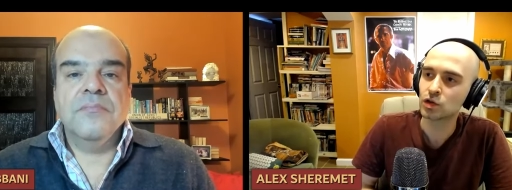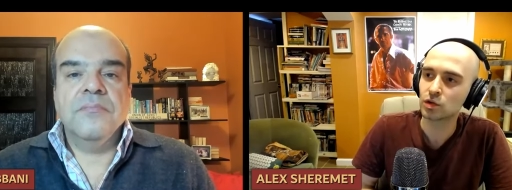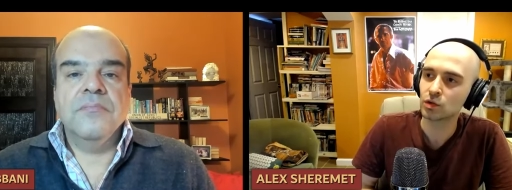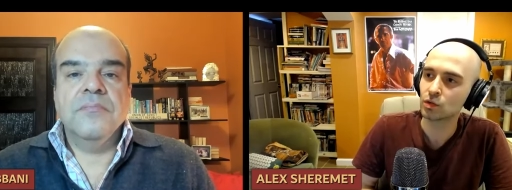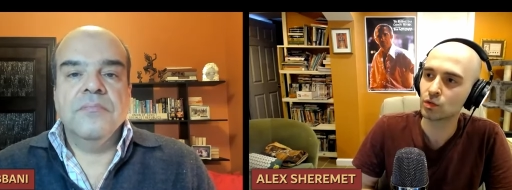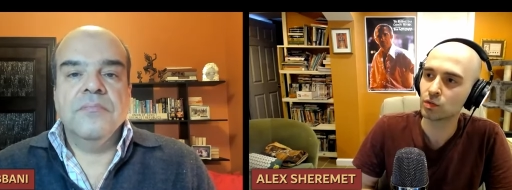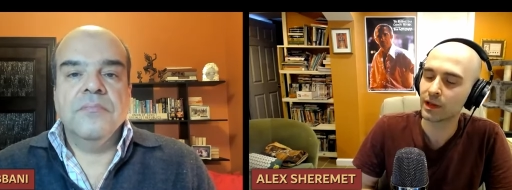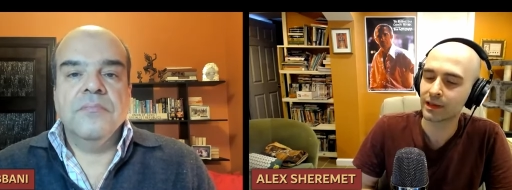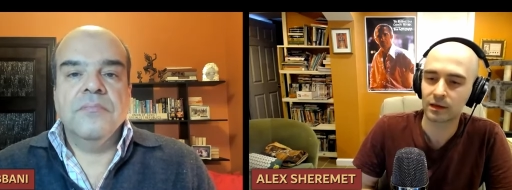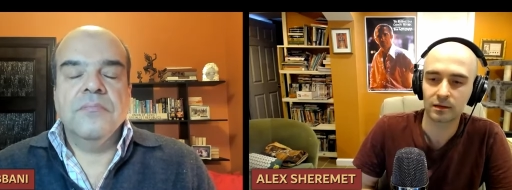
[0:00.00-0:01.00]
Speaker 1: to
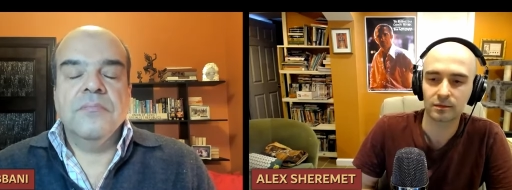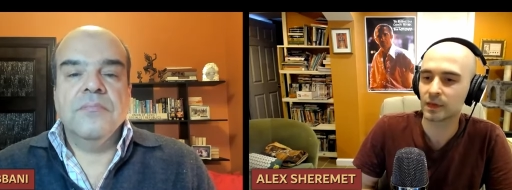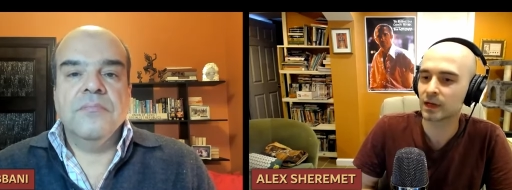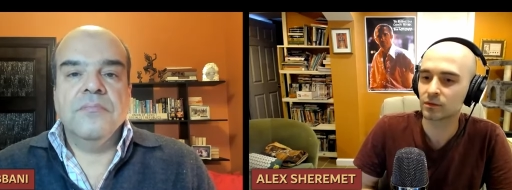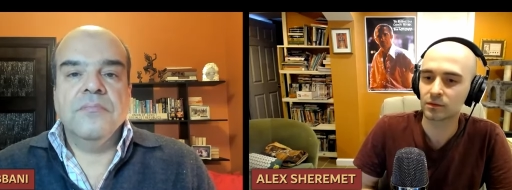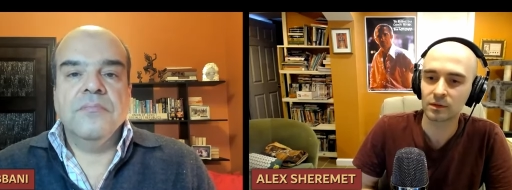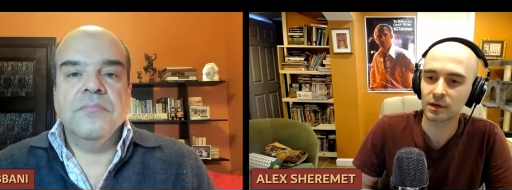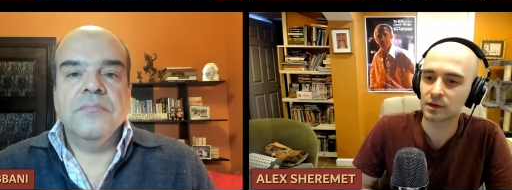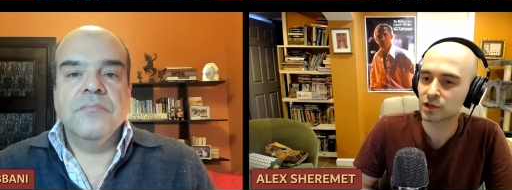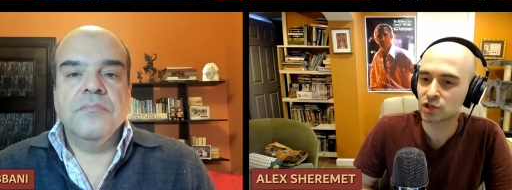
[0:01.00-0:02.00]
like you know
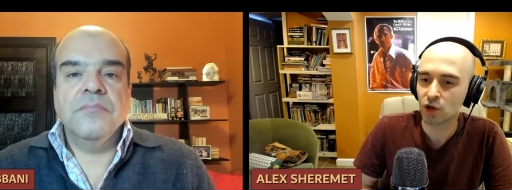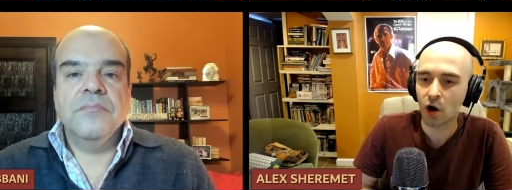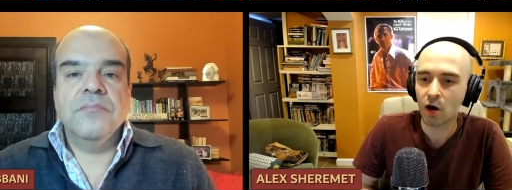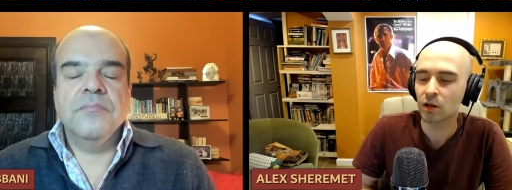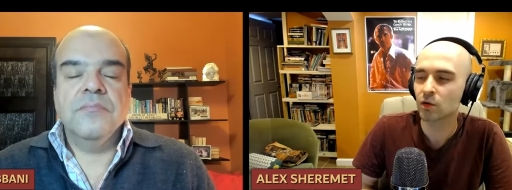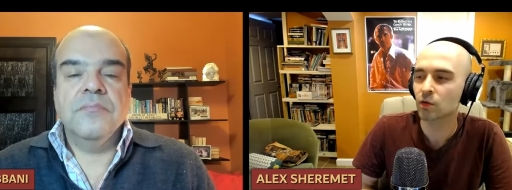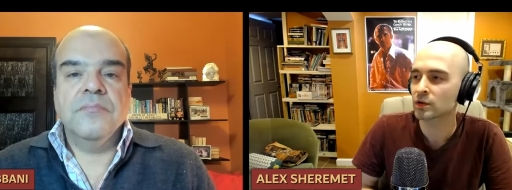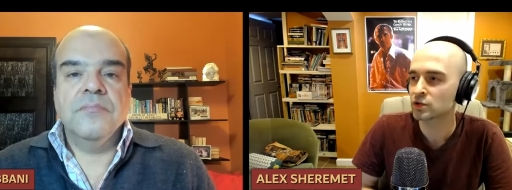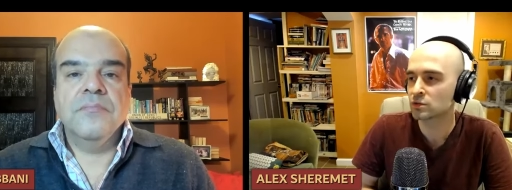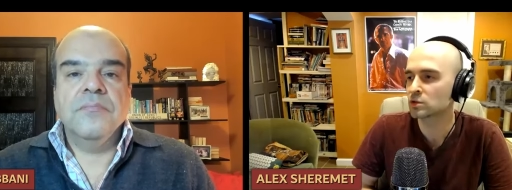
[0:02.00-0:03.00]
uh, stall
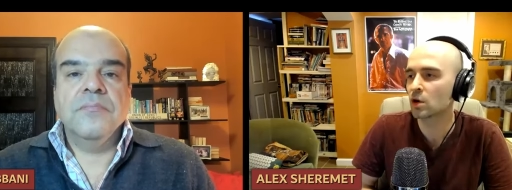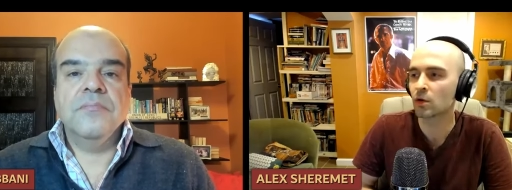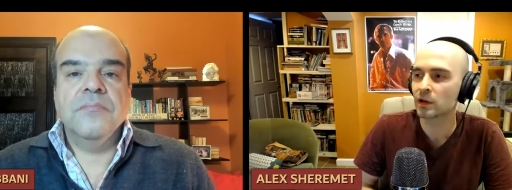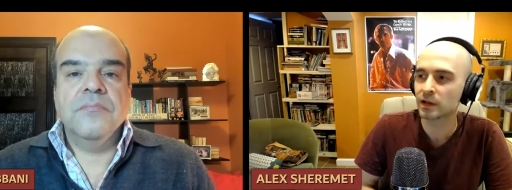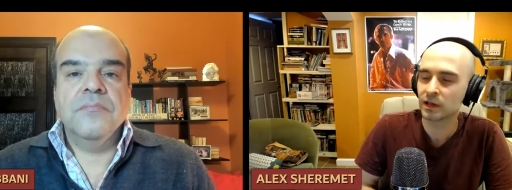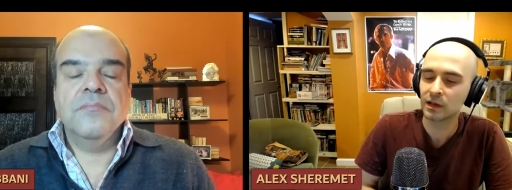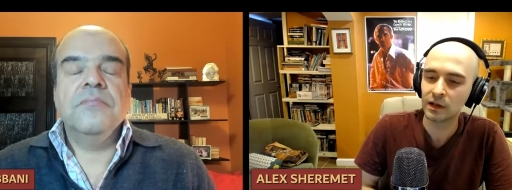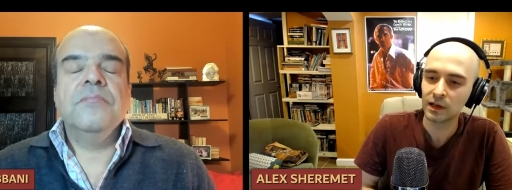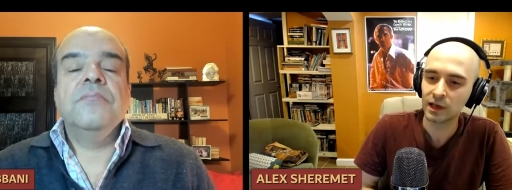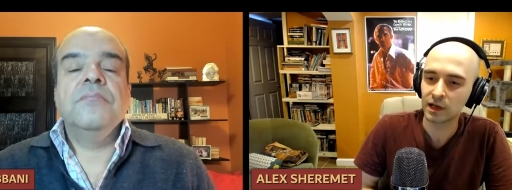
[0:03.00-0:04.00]
or to totally
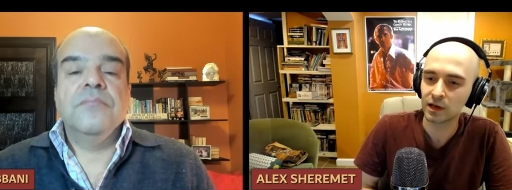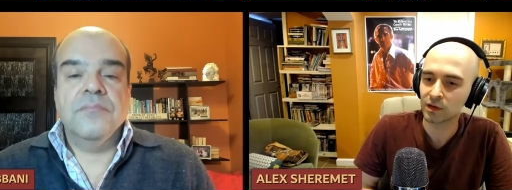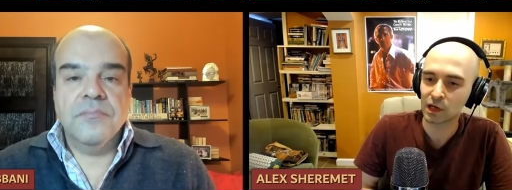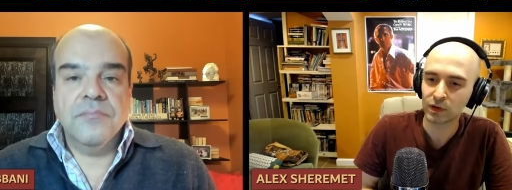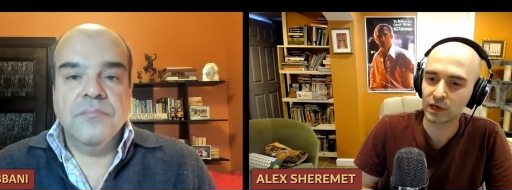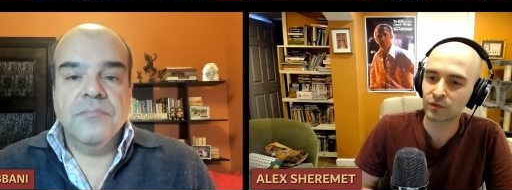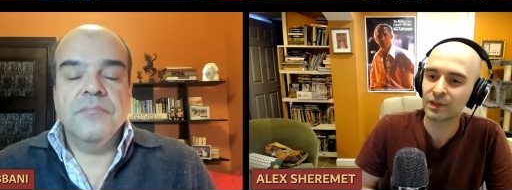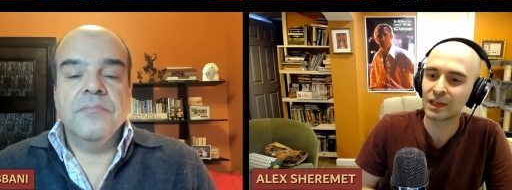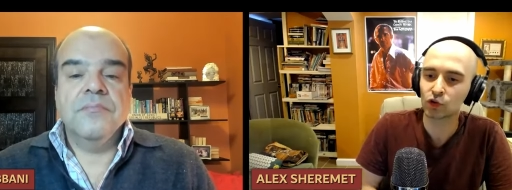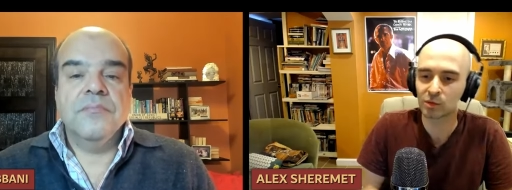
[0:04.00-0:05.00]
you know get rid of
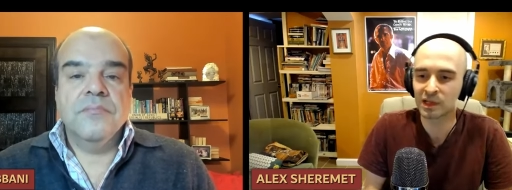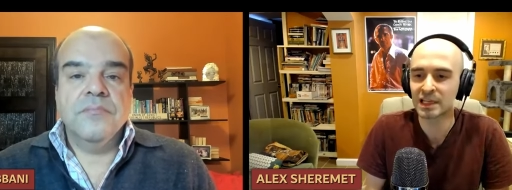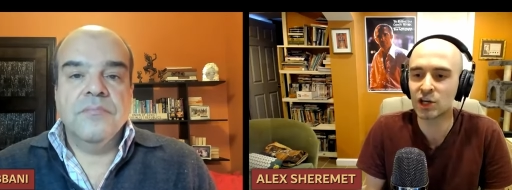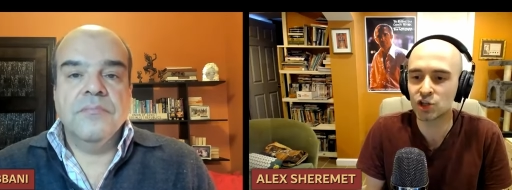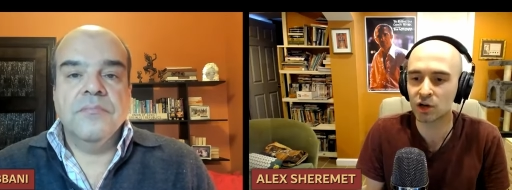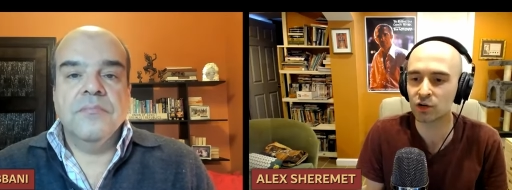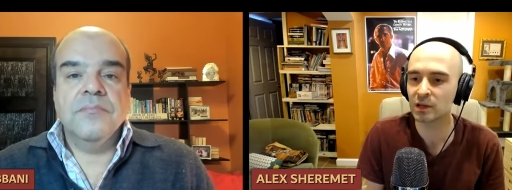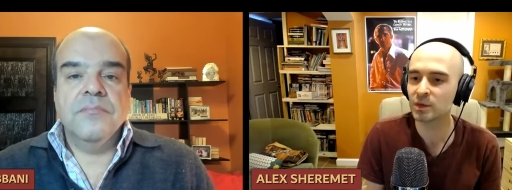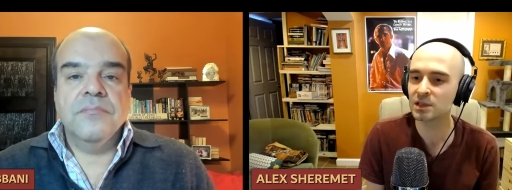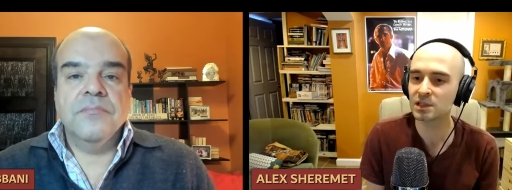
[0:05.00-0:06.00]
the normalization
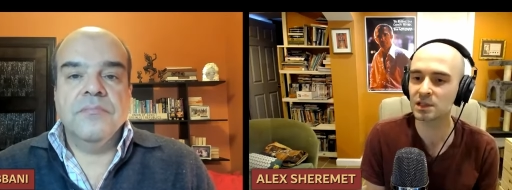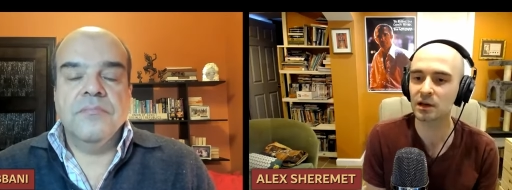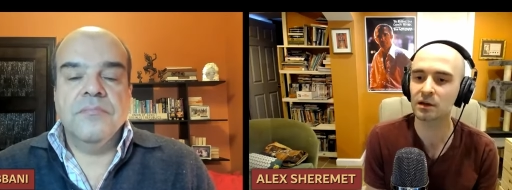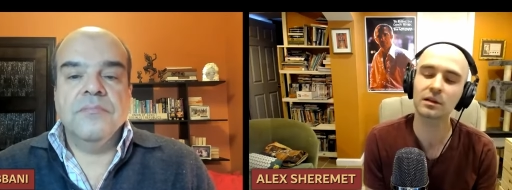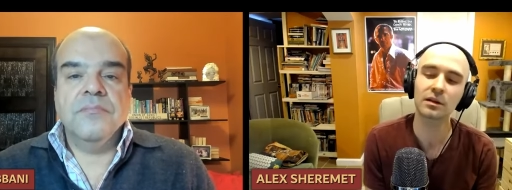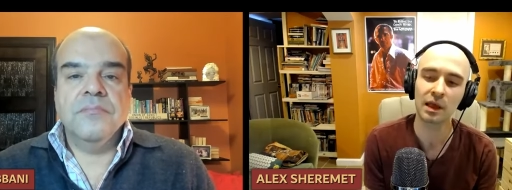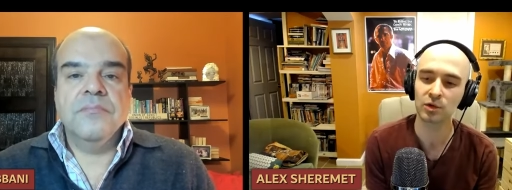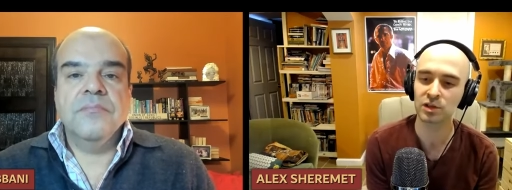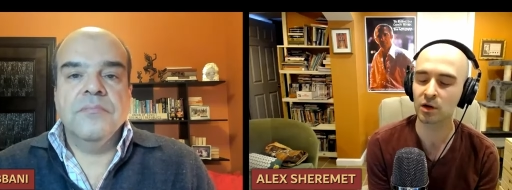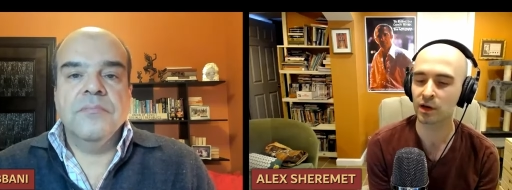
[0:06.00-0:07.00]
agreements uh, that
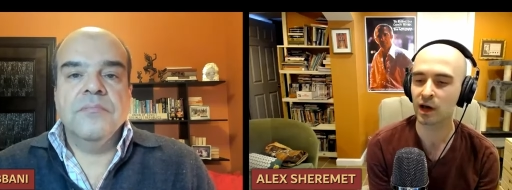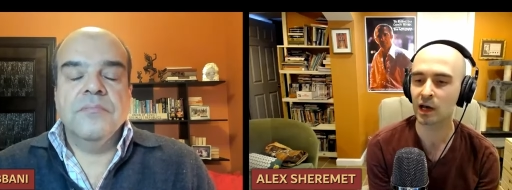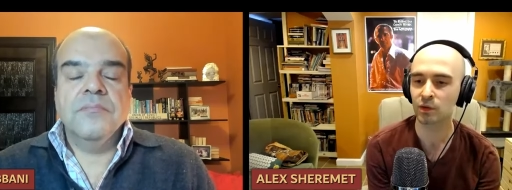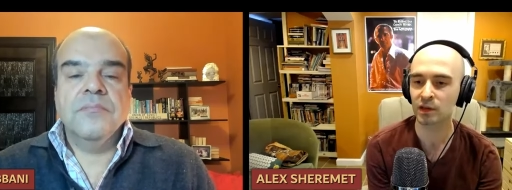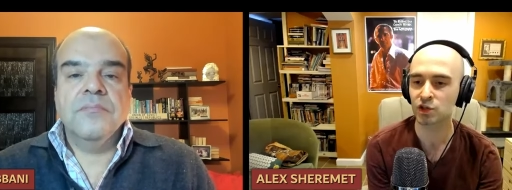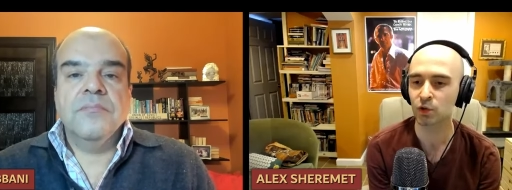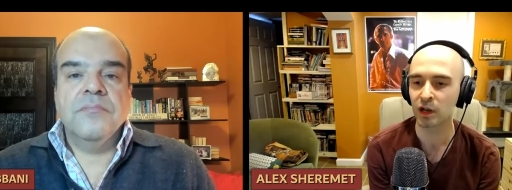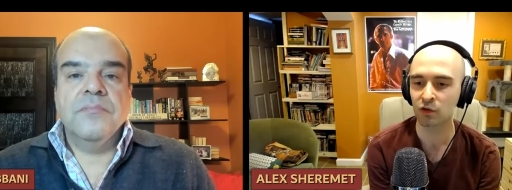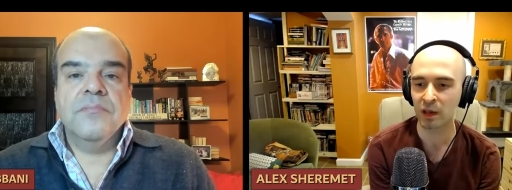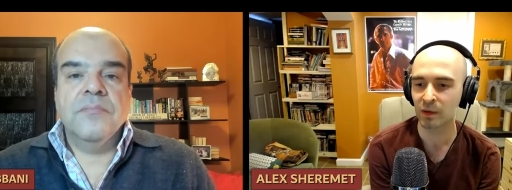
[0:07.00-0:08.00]
was going on with uh,
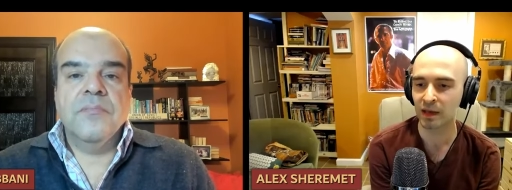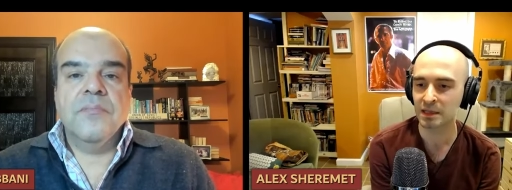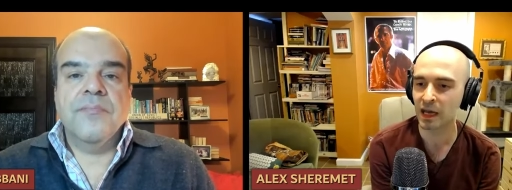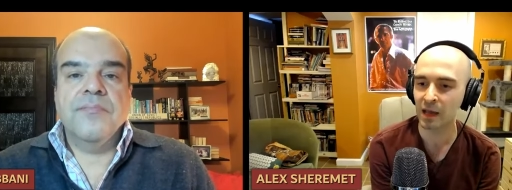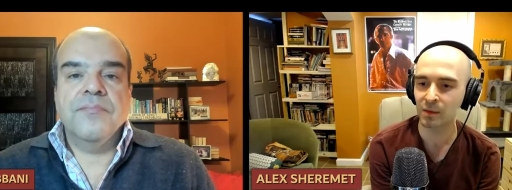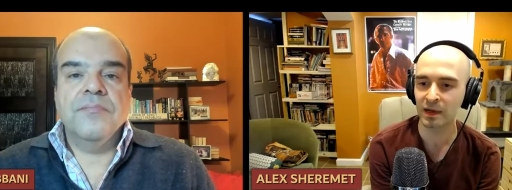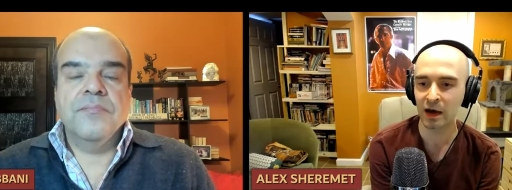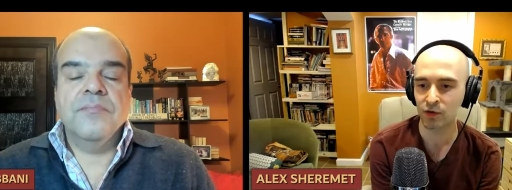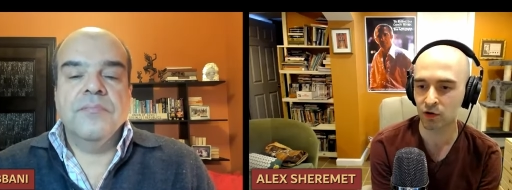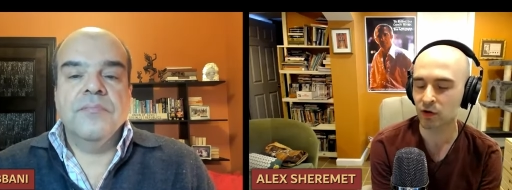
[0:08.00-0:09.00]
Saudi Arabia at the time, and
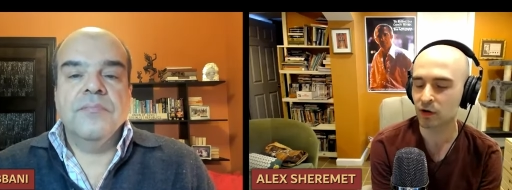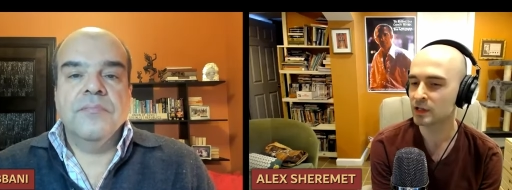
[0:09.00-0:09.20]
now they